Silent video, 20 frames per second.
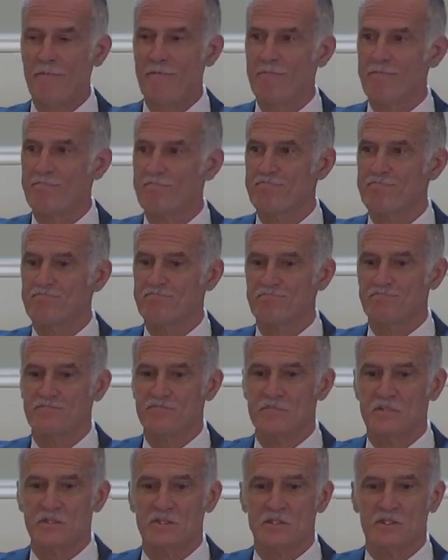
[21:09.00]

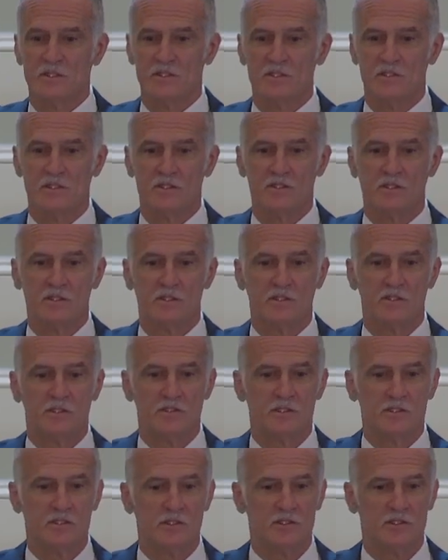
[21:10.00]
(silence)